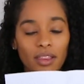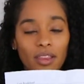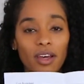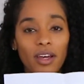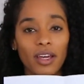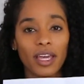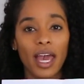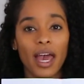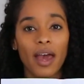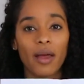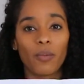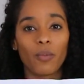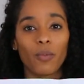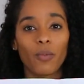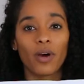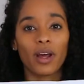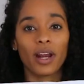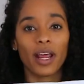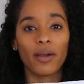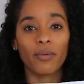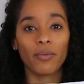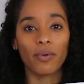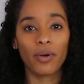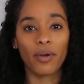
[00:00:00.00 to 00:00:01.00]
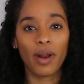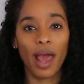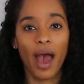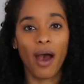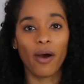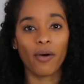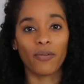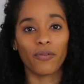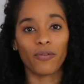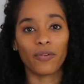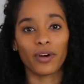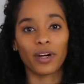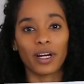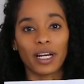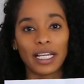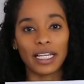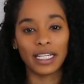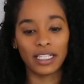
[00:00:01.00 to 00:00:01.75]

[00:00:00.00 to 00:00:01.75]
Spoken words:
look at what I wrote out for